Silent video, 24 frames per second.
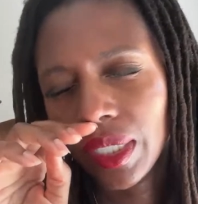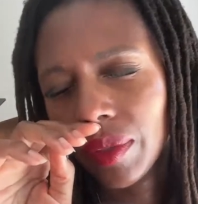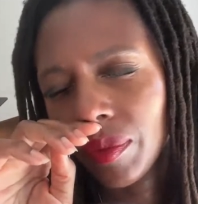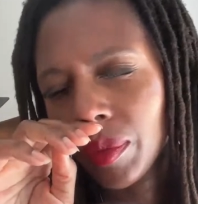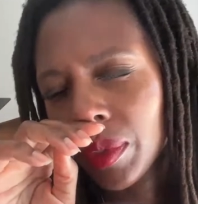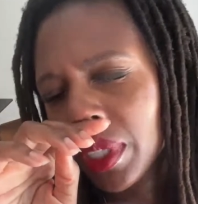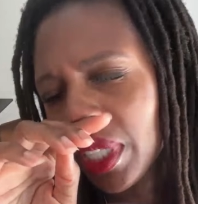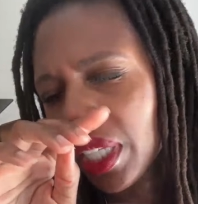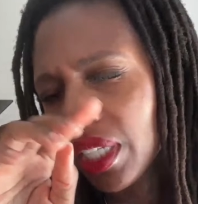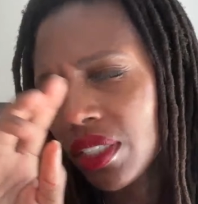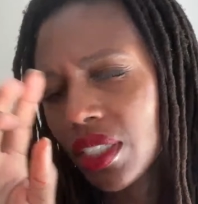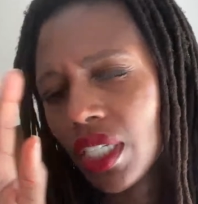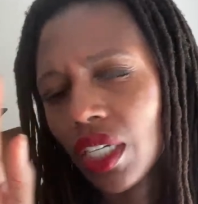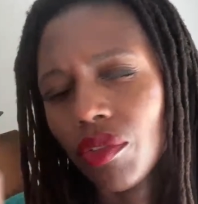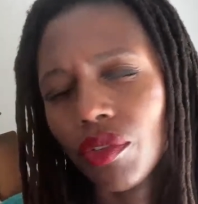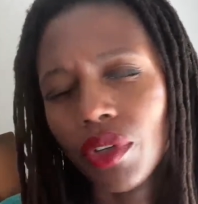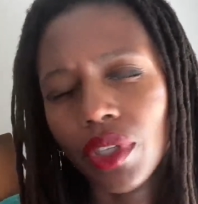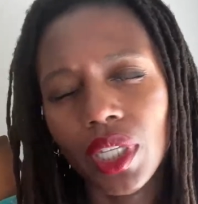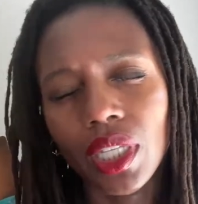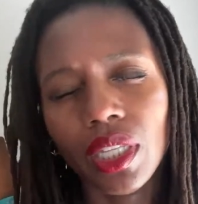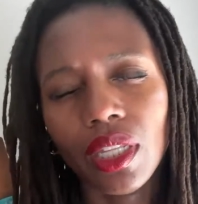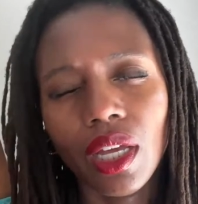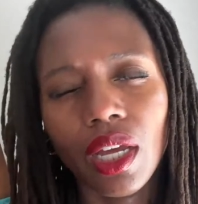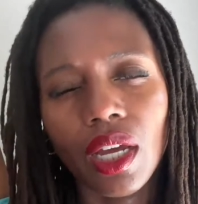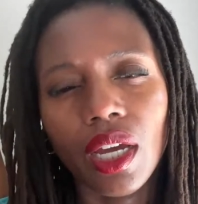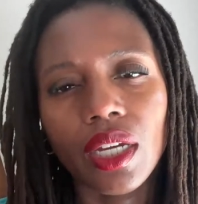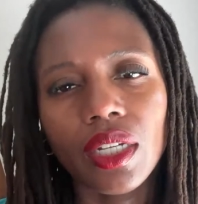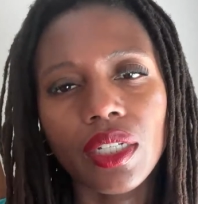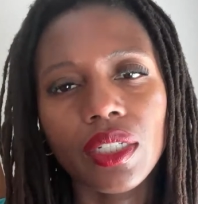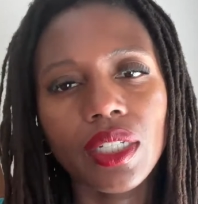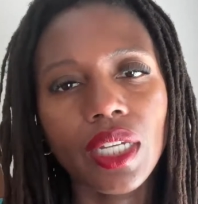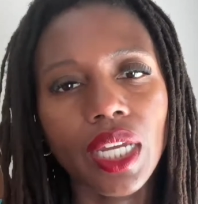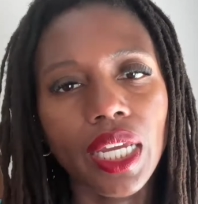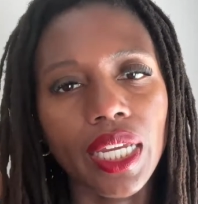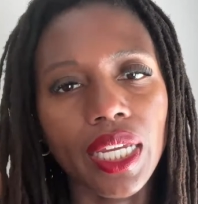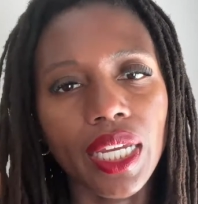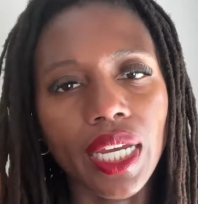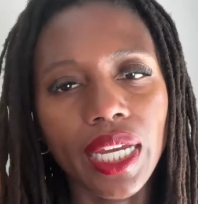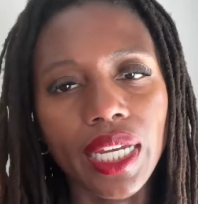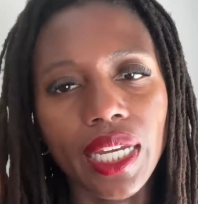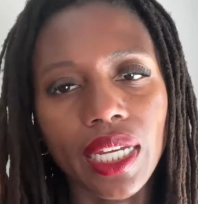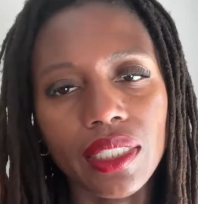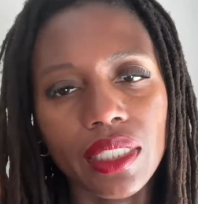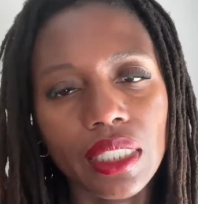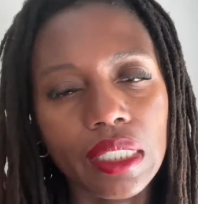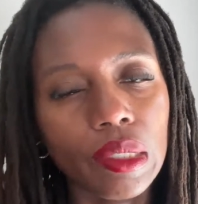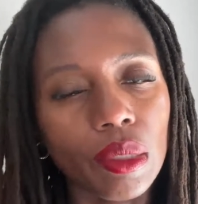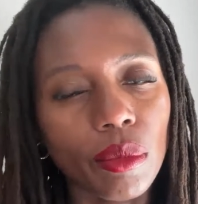When things get really long, AI
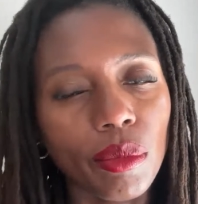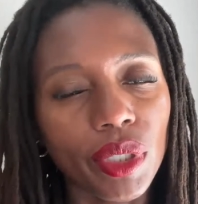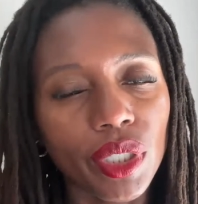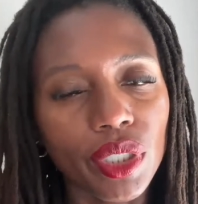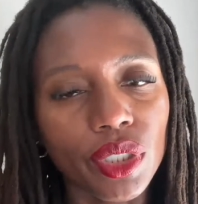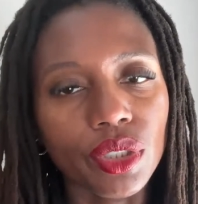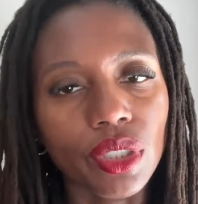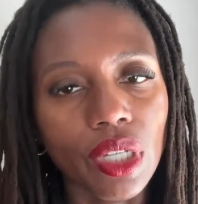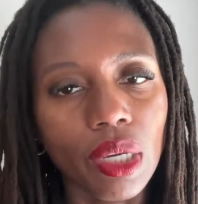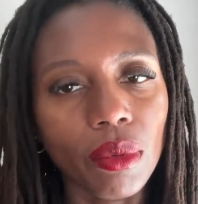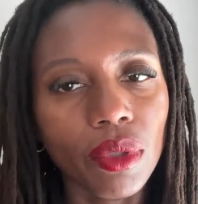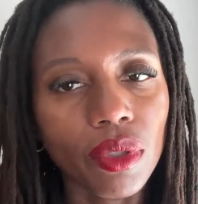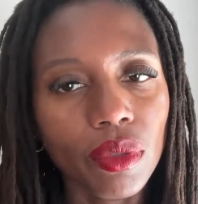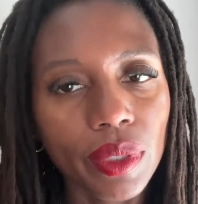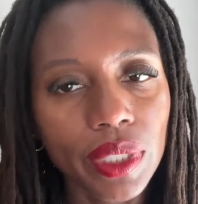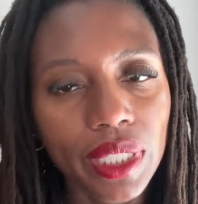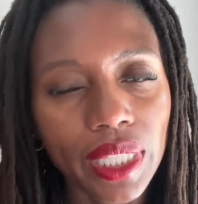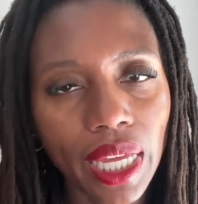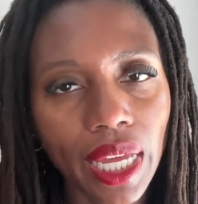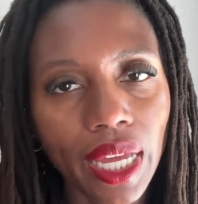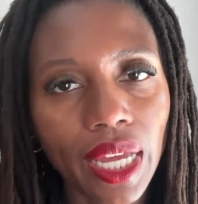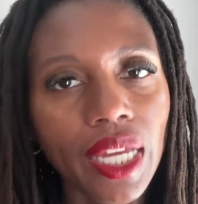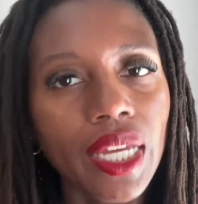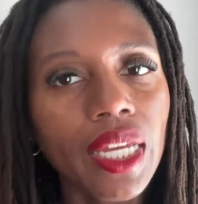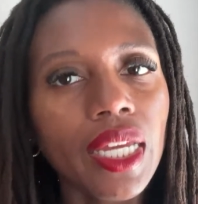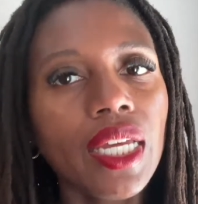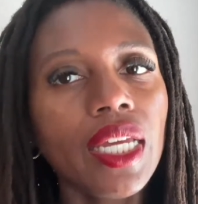has a little bit of trouble with that.